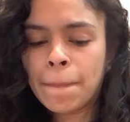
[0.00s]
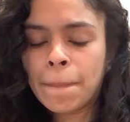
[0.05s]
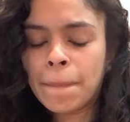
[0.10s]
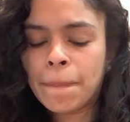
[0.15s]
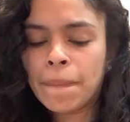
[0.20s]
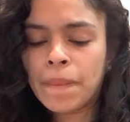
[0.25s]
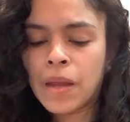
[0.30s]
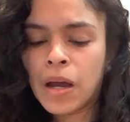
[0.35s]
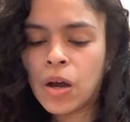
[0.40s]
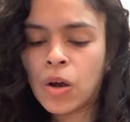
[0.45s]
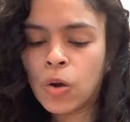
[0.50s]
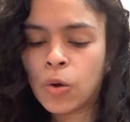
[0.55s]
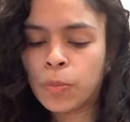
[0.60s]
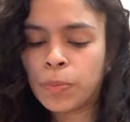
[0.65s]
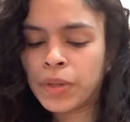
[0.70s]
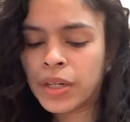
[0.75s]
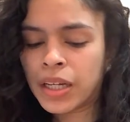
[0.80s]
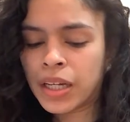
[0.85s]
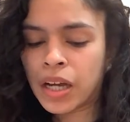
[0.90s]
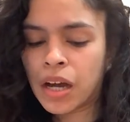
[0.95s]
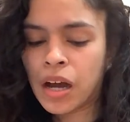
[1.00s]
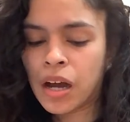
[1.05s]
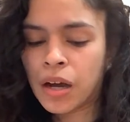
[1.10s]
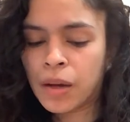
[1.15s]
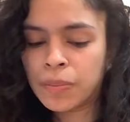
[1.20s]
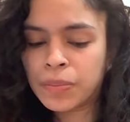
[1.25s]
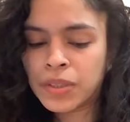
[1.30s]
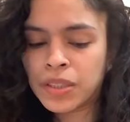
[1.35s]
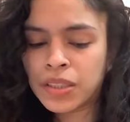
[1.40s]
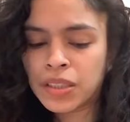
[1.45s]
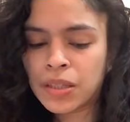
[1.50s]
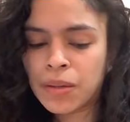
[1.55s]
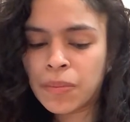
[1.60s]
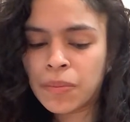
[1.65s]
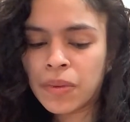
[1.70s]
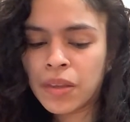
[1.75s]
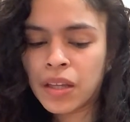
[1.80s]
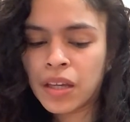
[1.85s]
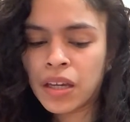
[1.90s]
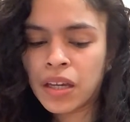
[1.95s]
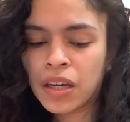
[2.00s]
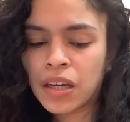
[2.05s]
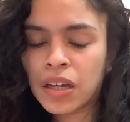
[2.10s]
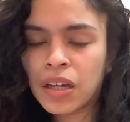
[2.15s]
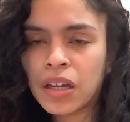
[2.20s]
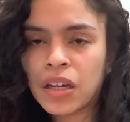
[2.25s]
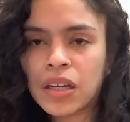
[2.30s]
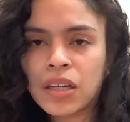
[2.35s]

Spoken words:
not opening up to something.